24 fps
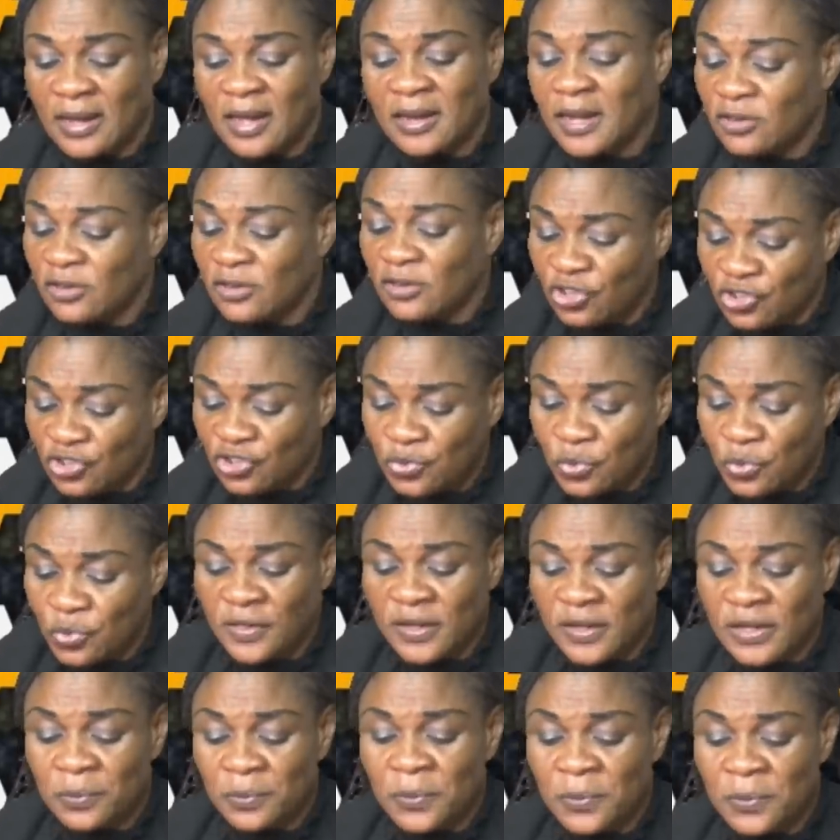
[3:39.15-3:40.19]
and ensure
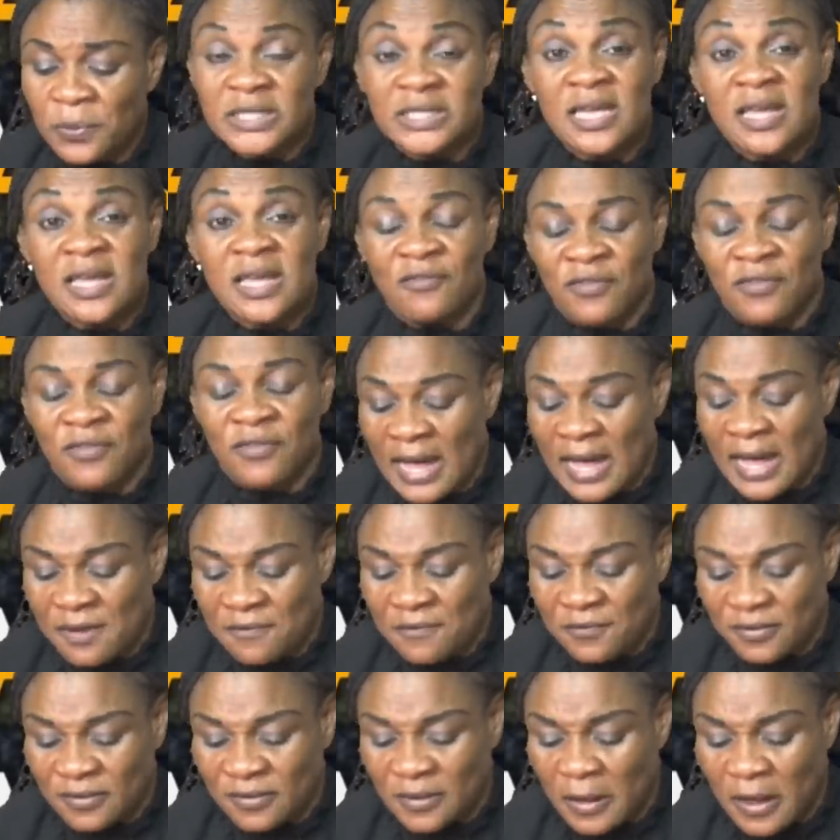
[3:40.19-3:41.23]
that we save
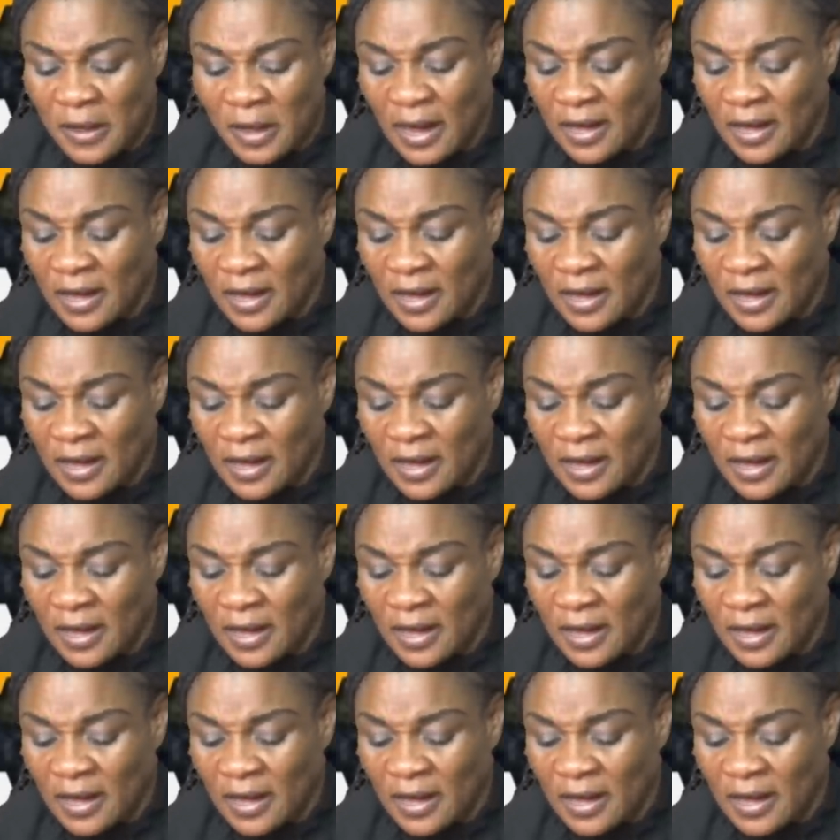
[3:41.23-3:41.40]
lives.